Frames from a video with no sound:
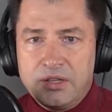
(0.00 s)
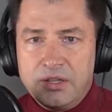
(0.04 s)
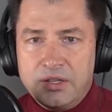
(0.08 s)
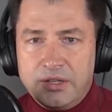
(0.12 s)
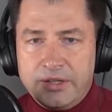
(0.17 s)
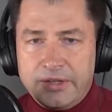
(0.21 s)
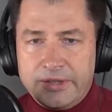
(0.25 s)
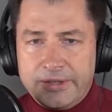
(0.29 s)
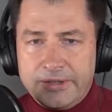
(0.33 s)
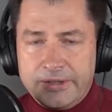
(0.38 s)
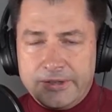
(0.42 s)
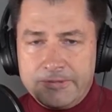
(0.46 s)

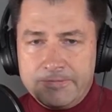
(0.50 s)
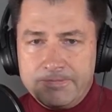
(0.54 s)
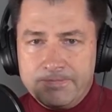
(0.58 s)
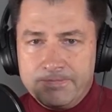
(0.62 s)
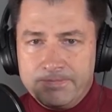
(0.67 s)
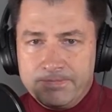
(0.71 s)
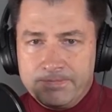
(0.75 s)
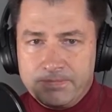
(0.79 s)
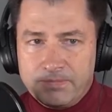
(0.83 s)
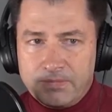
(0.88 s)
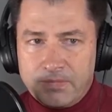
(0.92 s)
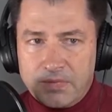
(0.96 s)

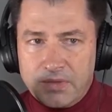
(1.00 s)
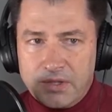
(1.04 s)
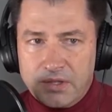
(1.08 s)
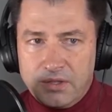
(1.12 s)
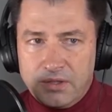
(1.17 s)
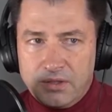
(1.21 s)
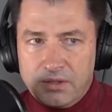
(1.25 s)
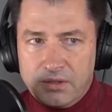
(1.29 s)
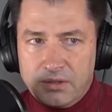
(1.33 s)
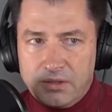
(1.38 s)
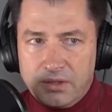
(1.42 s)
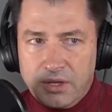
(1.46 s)

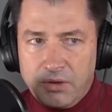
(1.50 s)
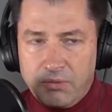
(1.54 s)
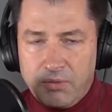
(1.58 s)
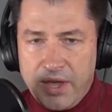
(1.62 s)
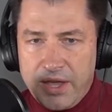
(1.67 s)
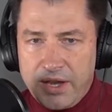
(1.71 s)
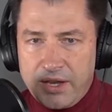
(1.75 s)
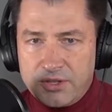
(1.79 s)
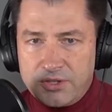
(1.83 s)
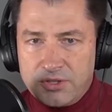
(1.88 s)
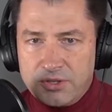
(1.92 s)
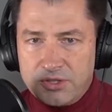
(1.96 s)
They
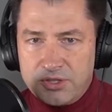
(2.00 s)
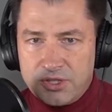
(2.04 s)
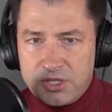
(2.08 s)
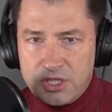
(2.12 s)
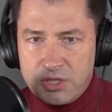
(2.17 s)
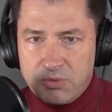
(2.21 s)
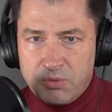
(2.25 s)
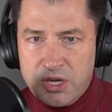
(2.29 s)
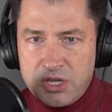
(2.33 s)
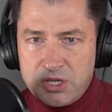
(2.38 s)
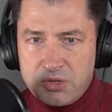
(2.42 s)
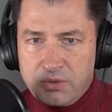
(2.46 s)
ran into a
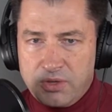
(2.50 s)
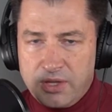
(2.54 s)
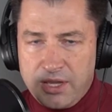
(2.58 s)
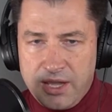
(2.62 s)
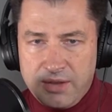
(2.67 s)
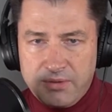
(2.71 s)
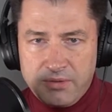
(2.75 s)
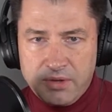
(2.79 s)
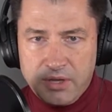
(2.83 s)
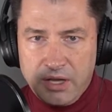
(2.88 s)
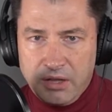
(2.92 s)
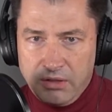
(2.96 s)
situation where they
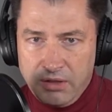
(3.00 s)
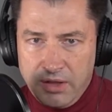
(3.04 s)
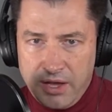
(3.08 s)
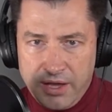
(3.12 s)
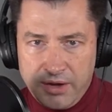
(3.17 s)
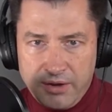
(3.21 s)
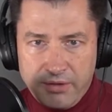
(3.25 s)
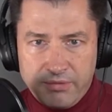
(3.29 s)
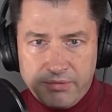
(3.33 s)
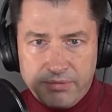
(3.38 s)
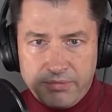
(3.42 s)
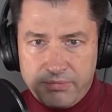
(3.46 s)
had a
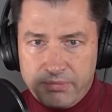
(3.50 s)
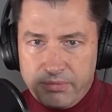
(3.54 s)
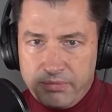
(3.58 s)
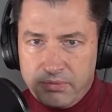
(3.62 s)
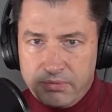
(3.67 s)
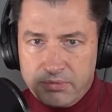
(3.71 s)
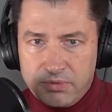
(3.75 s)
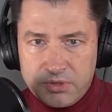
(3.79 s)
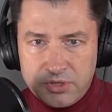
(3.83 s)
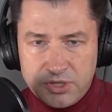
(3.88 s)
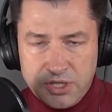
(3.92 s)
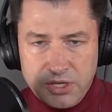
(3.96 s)
lot of
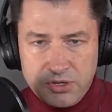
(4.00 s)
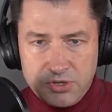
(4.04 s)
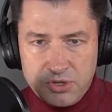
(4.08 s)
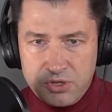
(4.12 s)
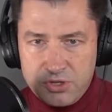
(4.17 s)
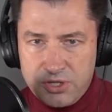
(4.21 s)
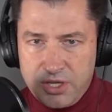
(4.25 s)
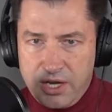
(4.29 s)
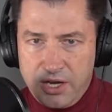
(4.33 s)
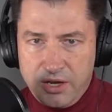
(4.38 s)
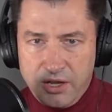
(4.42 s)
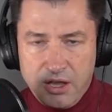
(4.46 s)

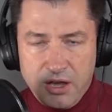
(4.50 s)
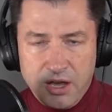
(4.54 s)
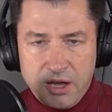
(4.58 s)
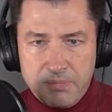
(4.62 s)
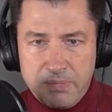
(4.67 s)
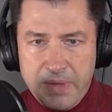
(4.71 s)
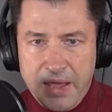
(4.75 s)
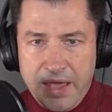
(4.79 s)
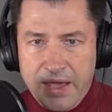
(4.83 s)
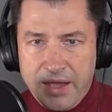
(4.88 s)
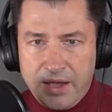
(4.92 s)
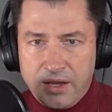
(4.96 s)
sensors that had gone
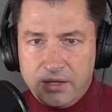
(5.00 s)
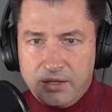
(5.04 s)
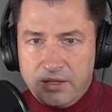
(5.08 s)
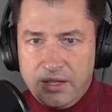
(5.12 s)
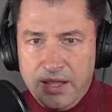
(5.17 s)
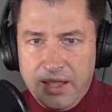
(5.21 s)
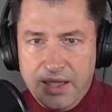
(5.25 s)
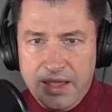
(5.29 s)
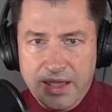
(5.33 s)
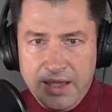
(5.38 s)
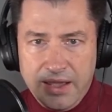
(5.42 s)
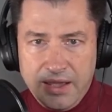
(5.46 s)
bad
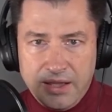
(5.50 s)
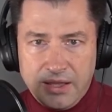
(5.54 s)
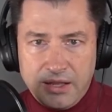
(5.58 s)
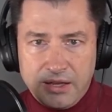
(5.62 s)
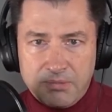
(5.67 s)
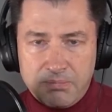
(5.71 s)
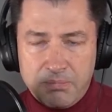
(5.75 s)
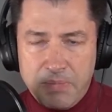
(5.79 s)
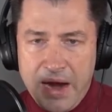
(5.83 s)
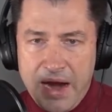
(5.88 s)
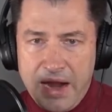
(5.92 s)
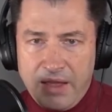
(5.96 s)

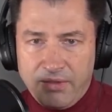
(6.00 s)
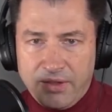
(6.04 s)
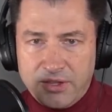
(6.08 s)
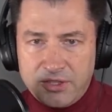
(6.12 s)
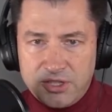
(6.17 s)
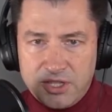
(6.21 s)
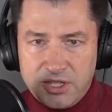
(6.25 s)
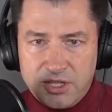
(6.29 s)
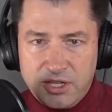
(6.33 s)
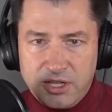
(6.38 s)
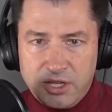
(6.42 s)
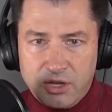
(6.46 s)
and pilots
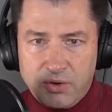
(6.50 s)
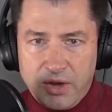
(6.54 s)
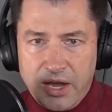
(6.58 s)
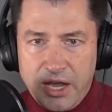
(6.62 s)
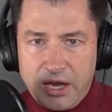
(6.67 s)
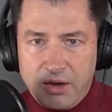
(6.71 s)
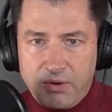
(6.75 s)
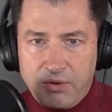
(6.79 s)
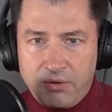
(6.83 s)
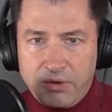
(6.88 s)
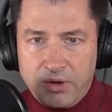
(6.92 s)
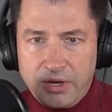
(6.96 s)
didn't know how
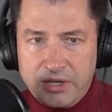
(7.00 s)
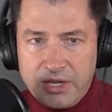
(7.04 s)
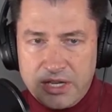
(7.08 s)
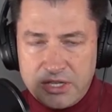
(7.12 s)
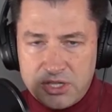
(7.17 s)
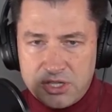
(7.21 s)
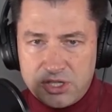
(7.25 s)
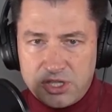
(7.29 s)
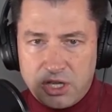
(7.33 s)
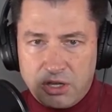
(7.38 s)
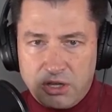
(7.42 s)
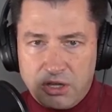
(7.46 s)
to
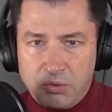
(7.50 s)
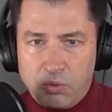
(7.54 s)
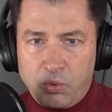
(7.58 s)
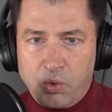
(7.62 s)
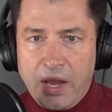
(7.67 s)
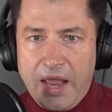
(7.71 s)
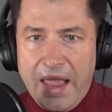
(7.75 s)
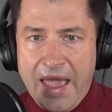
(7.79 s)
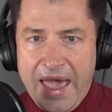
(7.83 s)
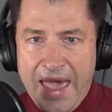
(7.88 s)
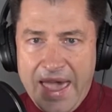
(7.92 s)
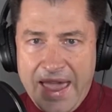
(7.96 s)
necessarily
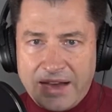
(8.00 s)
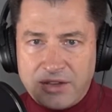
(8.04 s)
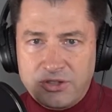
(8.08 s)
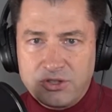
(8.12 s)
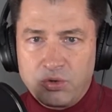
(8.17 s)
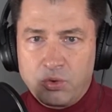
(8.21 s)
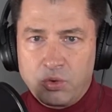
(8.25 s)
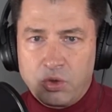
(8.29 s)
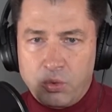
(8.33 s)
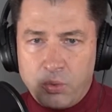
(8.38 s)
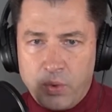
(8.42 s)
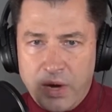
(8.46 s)
react
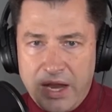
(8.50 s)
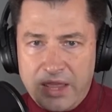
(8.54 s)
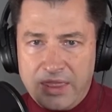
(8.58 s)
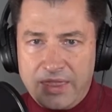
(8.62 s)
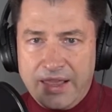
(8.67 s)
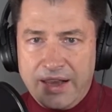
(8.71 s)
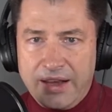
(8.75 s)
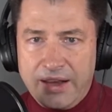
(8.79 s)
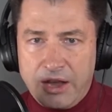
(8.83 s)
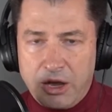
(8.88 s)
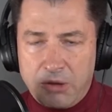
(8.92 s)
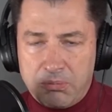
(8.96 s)
to the way
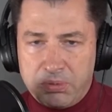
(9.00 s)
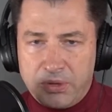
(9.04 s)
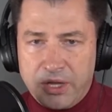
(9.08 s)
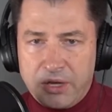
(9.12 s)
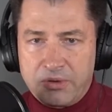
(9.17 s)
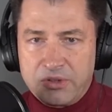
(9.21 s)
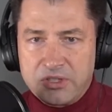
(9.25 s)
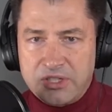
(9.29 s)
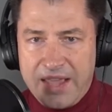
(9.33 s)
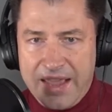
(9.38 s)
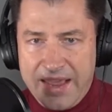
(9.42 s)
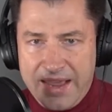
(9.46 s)
the airplane
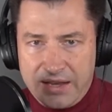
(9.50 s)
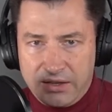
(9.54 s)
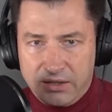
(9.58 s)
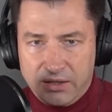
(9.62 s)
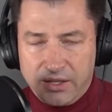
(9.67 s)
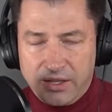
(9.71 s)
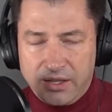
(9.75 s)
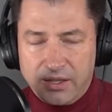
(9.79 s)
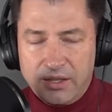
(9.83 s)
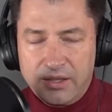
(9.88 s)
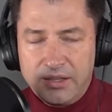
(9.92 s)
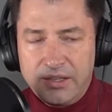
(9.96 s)
was
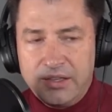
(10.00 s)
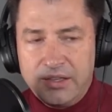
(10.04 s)
handling.